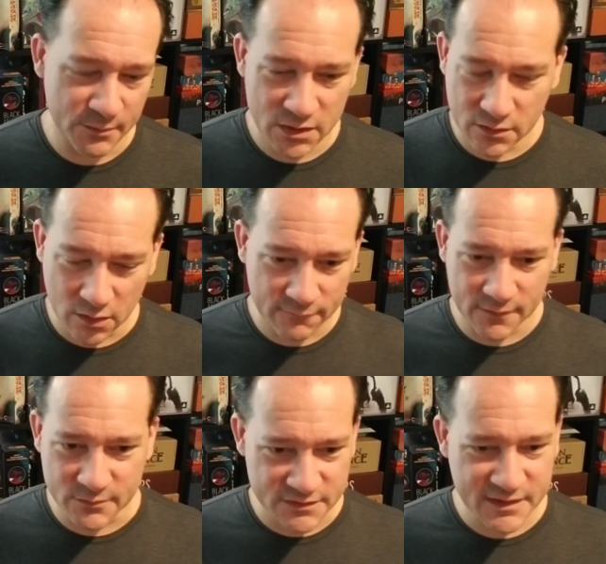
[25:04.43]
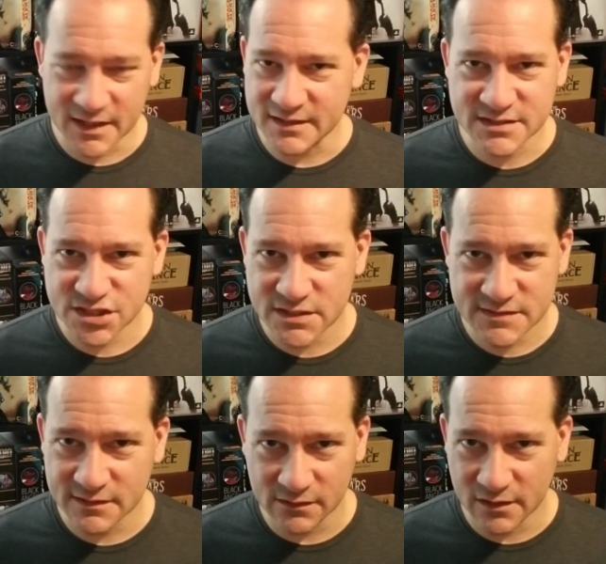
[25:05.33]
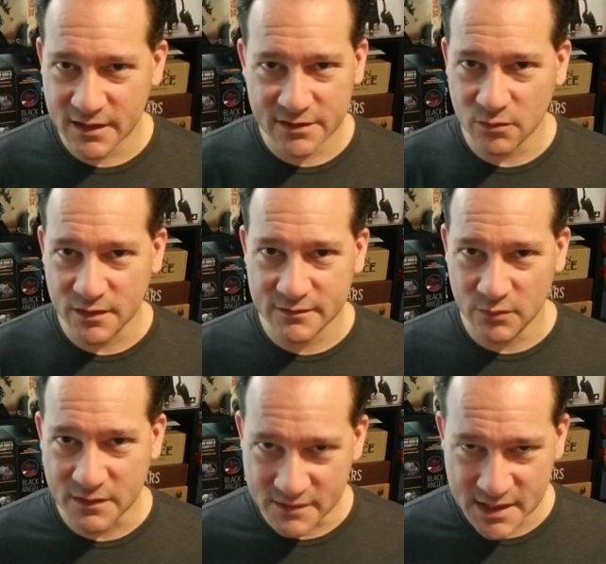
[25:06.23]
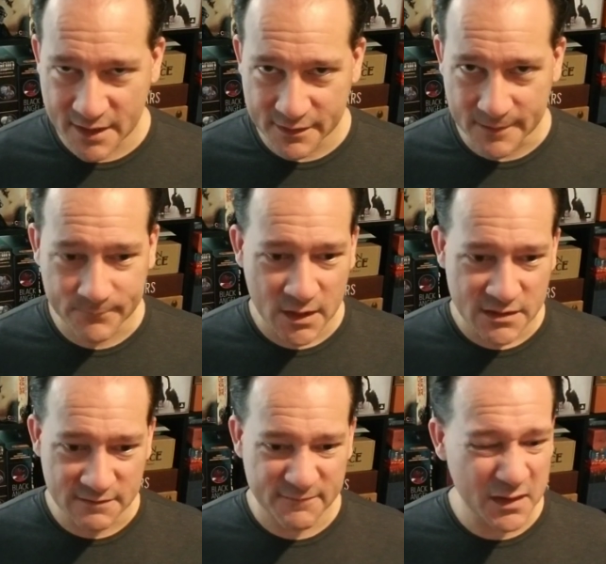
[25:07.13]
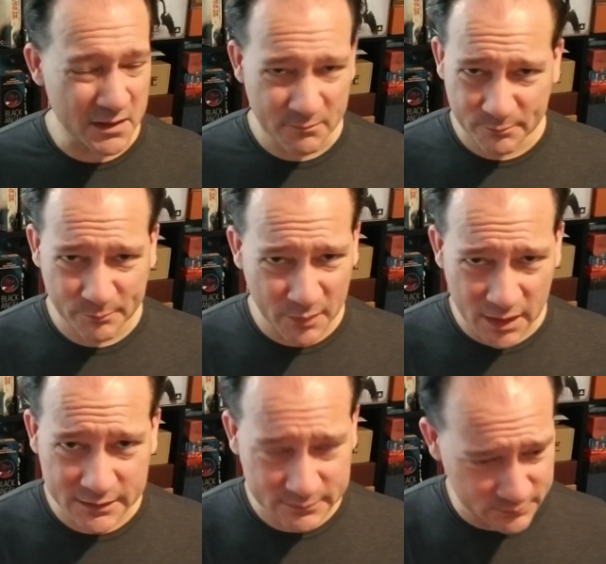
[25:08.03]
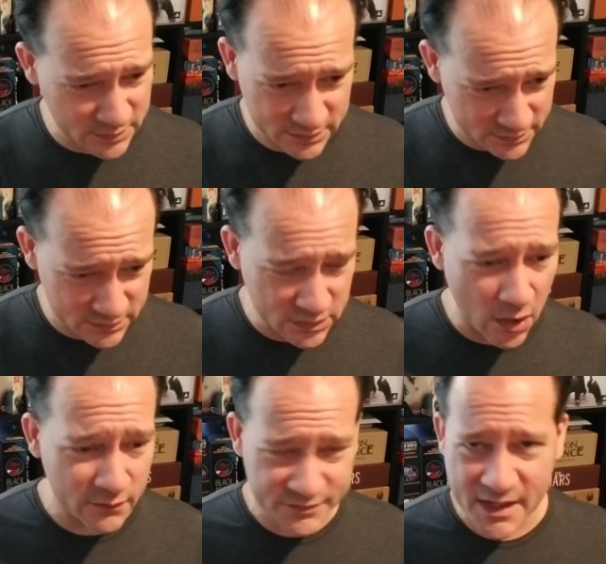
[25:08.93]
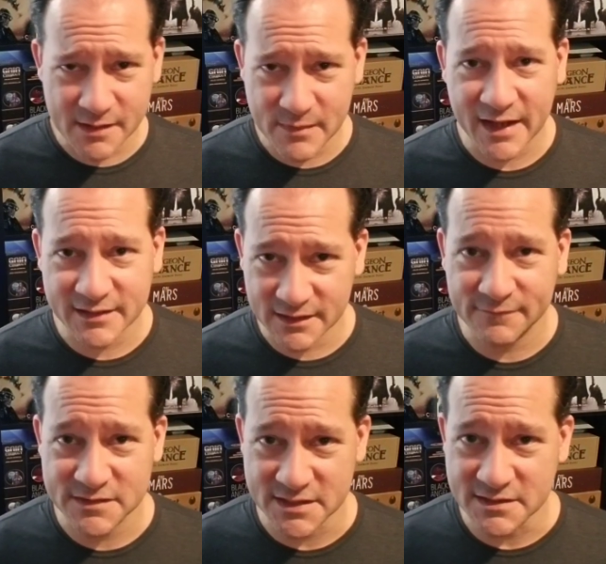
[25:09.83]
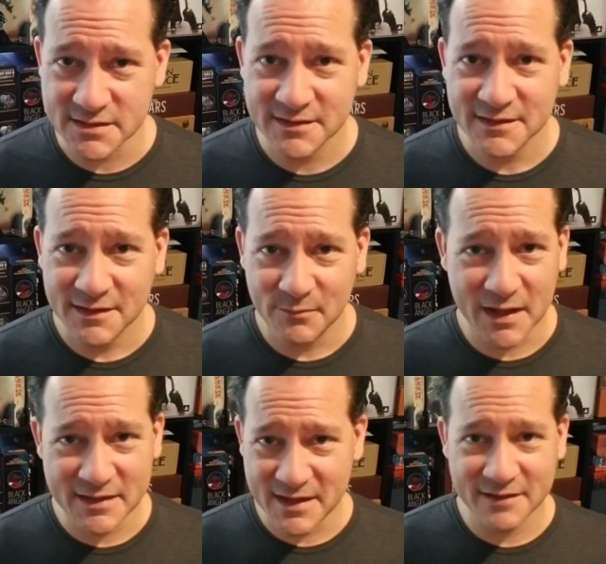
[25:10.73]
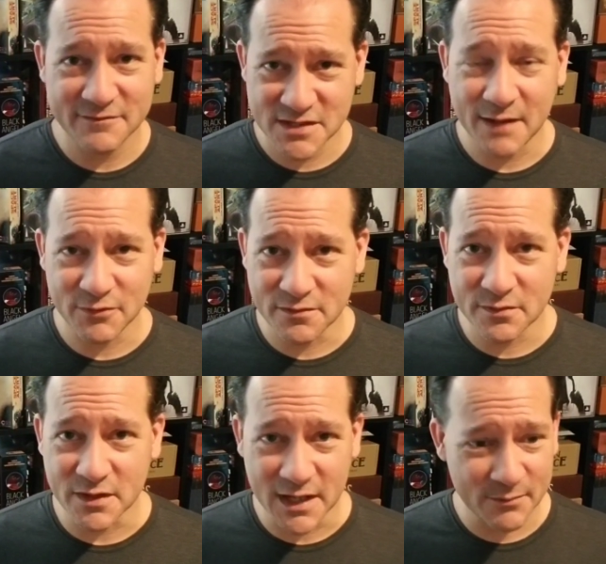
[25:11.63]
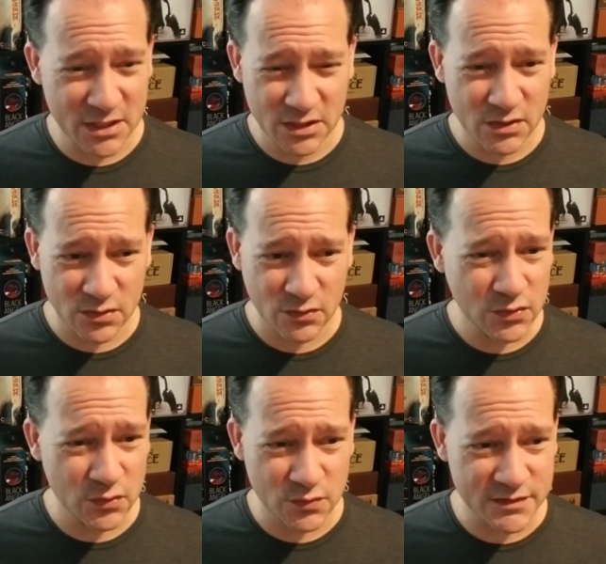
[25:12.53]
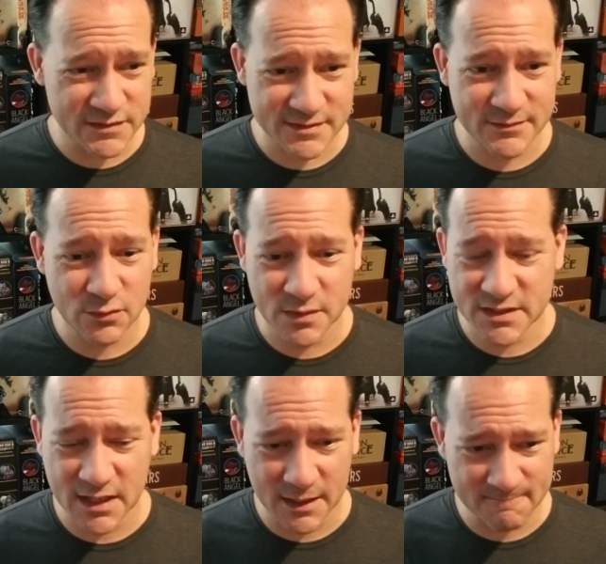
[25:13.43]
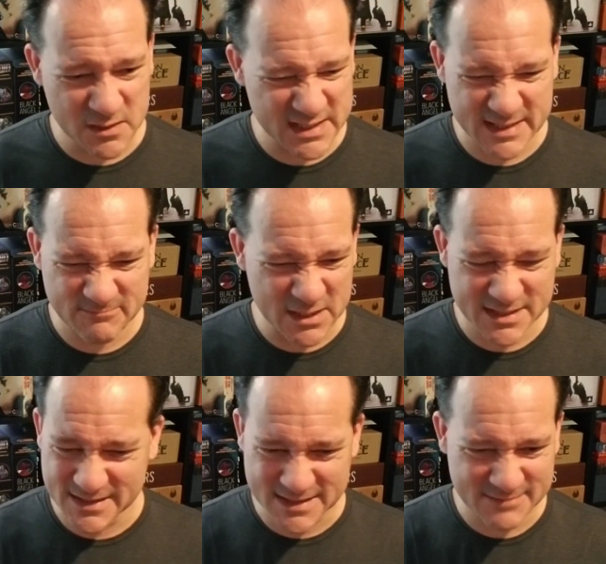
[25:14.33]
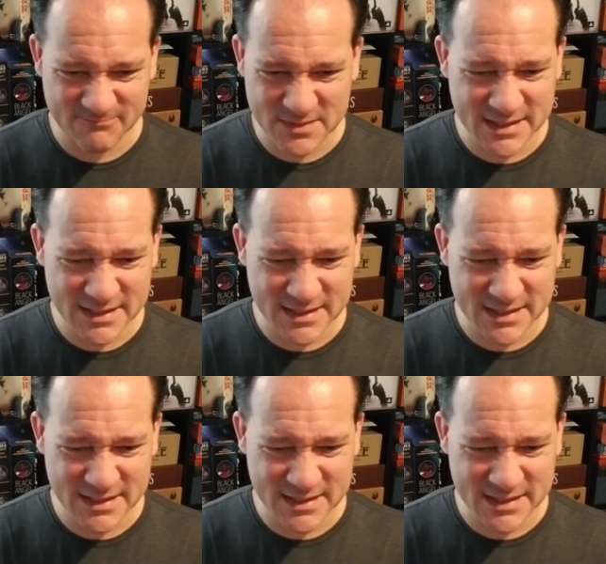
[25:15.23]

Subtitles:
I mean, you go from just kind of this chintzy little hunter with nothing to feeling god dang magnificent by the end of chapter 3. I mean, you become just this